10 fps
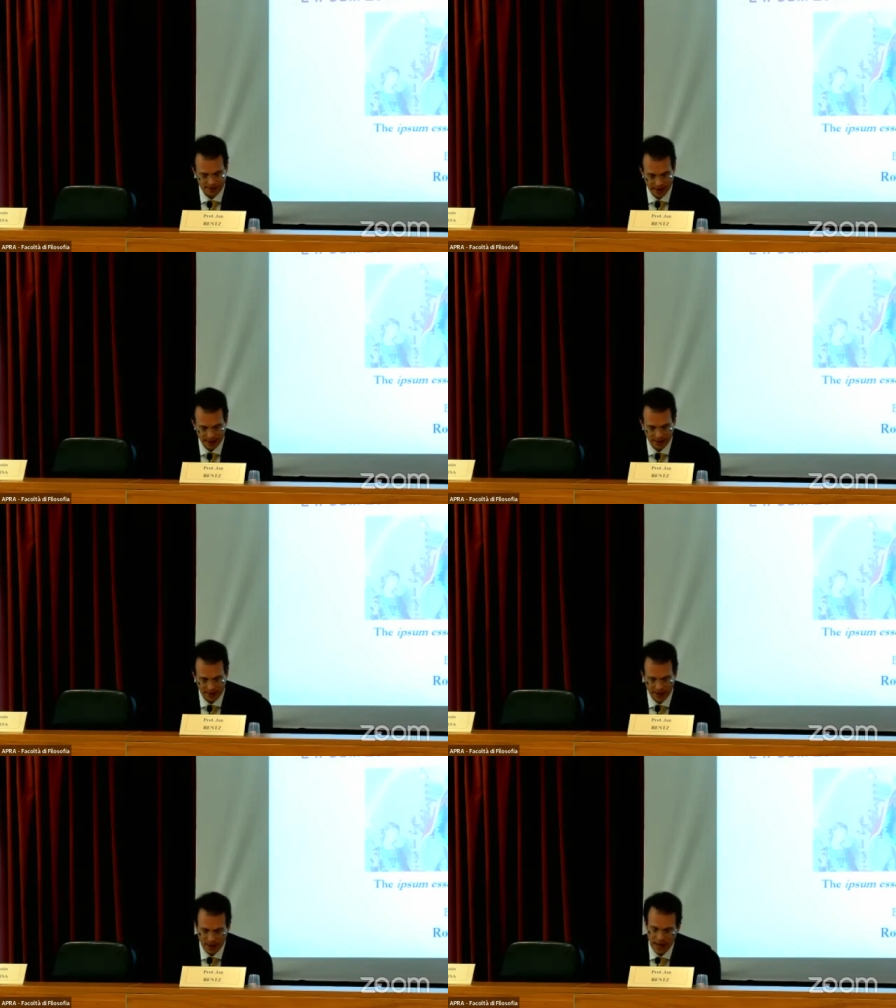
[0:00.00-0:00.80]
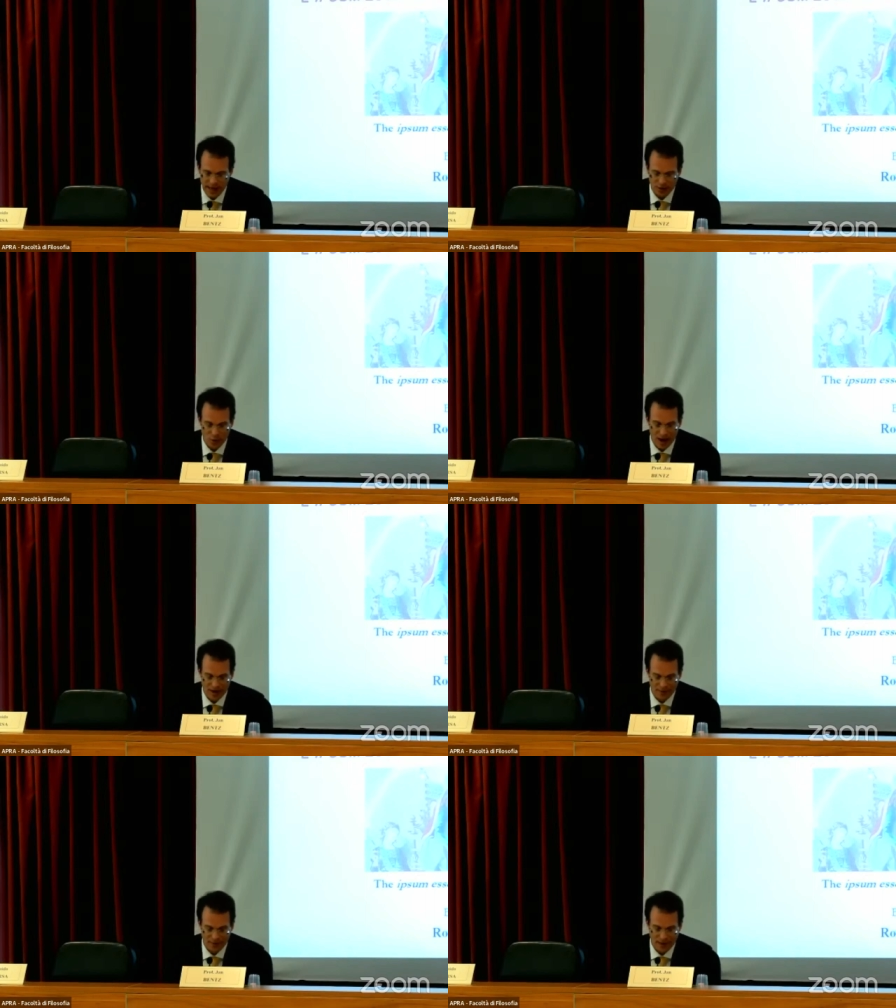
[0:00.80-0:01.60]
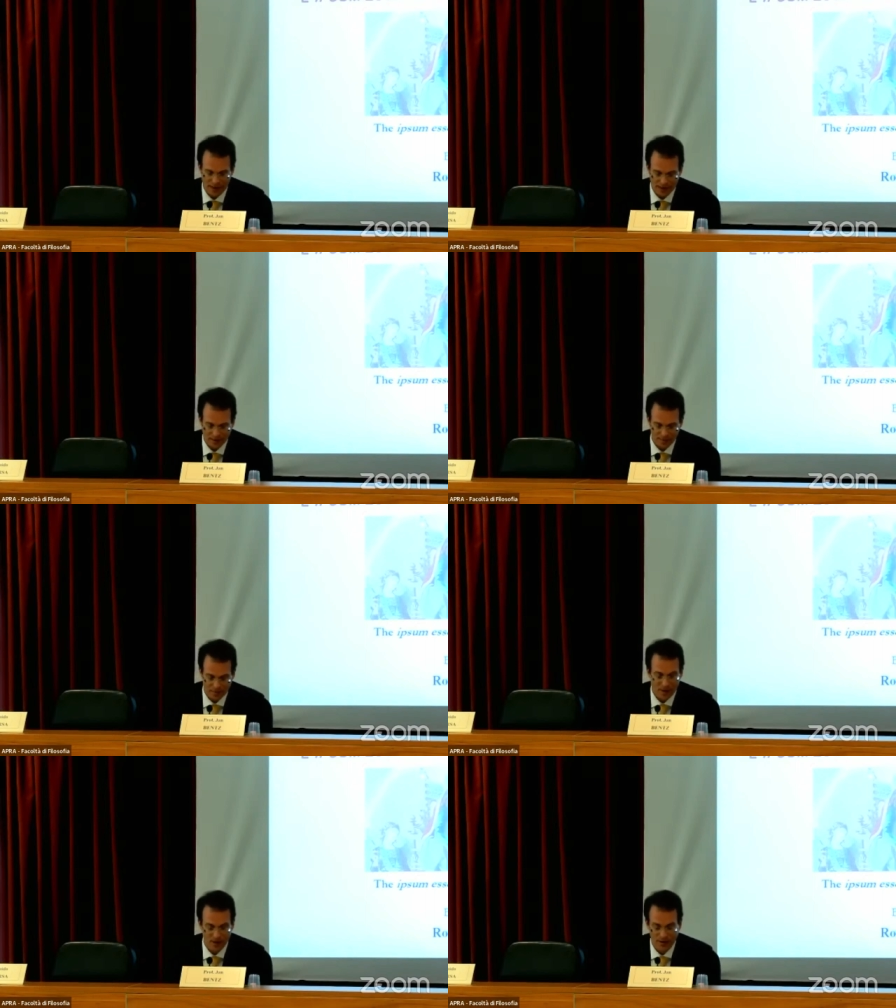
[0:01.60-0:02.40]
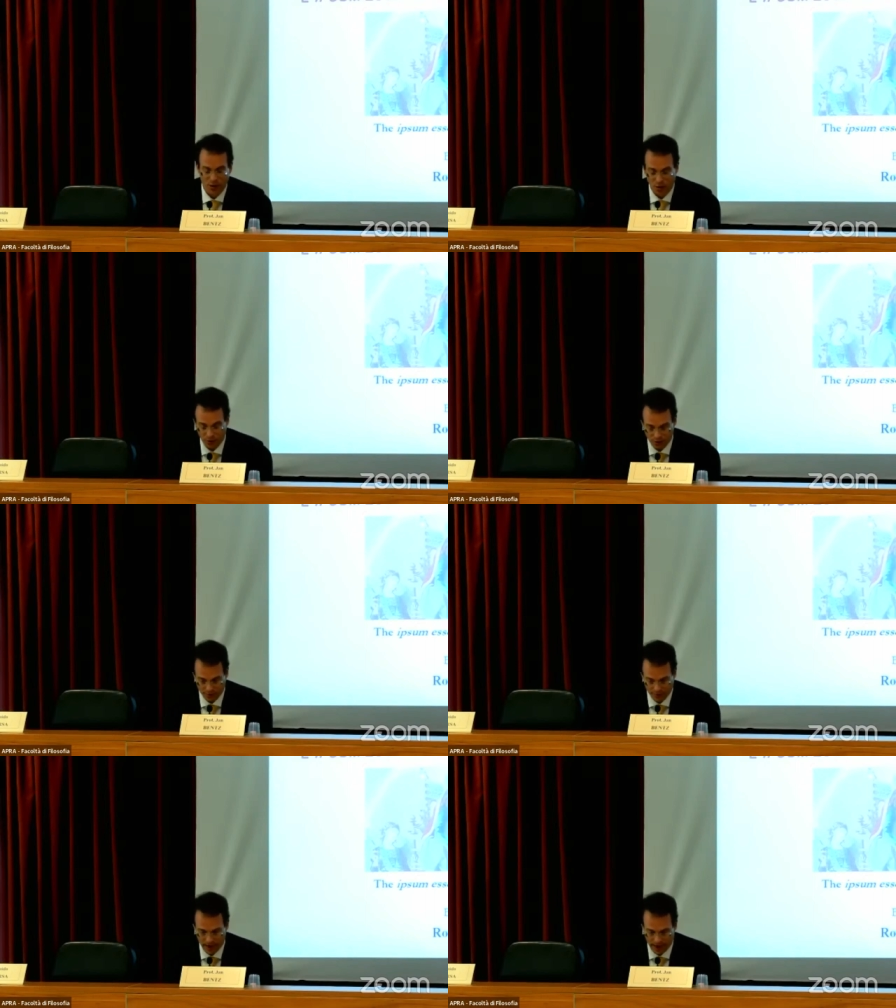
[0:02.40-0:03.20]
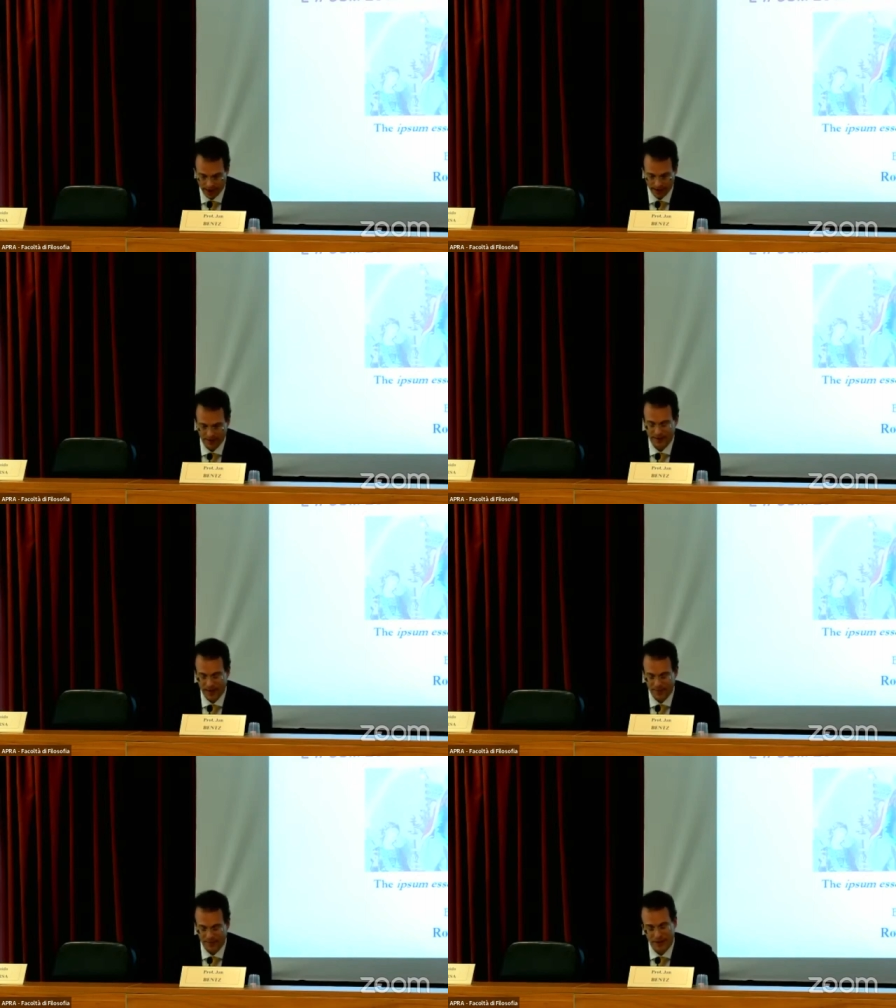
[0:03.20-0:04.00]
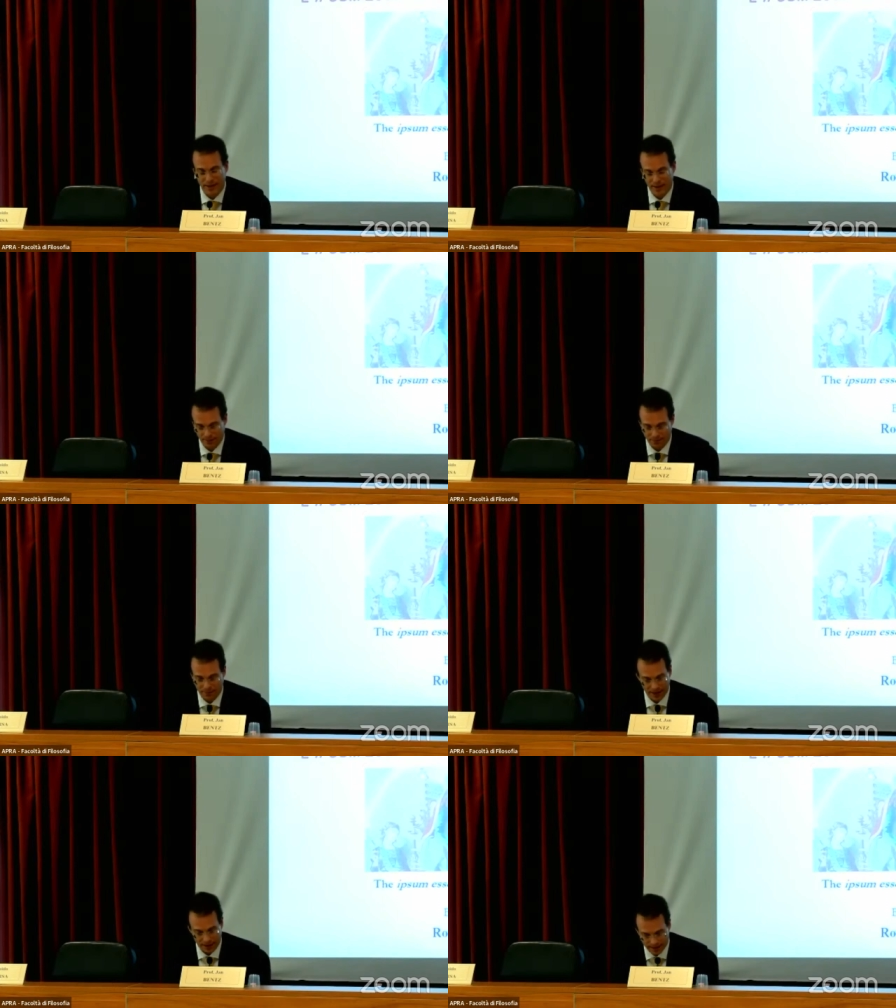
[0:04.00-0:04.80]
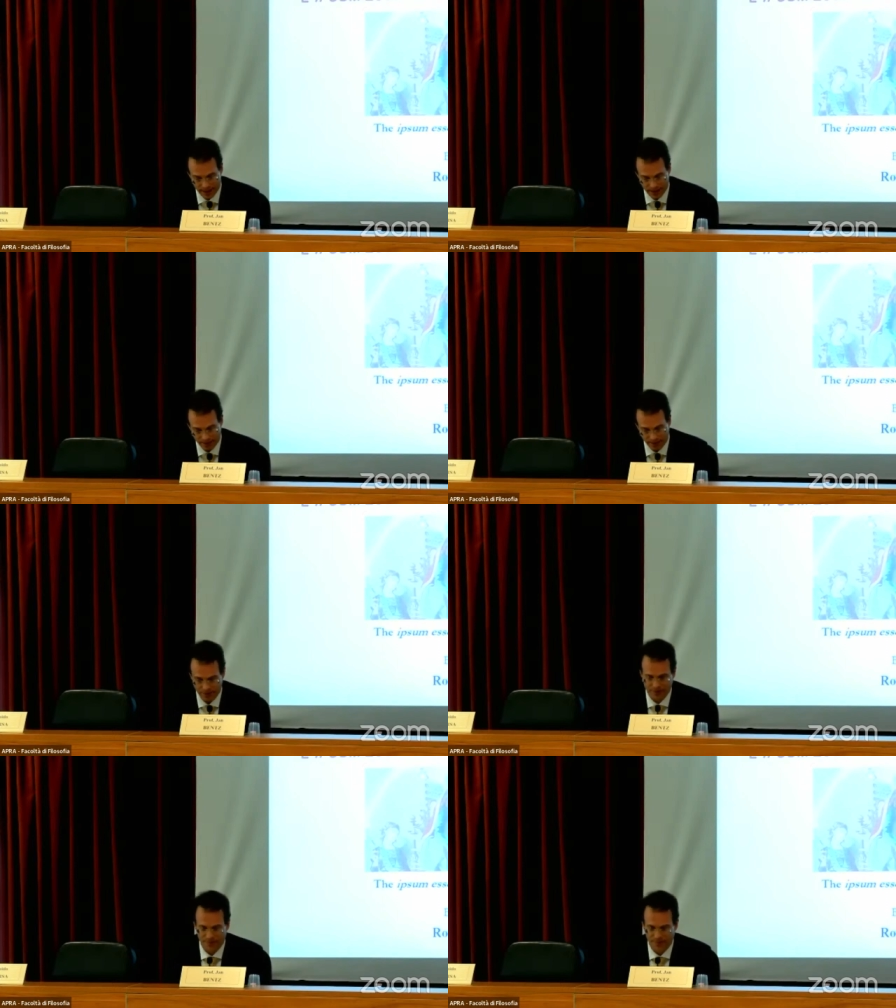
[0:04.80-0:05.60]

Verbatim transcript: Secondly, to have in its part the whole of the act, namely being itself.